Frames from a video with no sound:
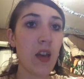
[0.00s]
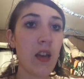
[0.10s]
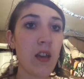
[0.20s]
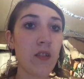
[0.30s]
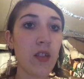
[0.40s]

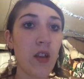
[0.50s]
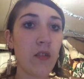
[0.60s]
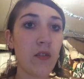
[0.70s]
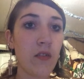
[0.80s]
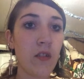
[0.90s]
Hey
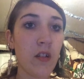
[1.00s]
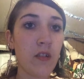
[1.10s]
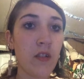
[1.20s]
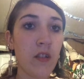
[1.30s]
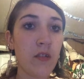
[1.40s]
downtowners and rock
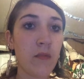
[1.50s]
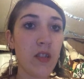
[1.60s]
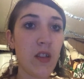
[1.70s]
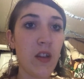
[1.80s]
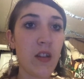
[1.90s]
stars,
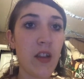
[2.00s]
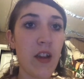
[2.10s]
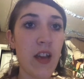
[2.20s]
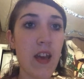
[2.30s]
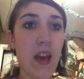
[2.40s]
Mysterious
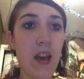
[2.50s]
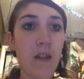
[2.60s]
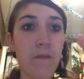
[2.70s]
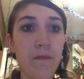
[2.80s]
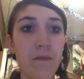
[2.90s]
here,
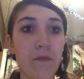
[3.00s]
aka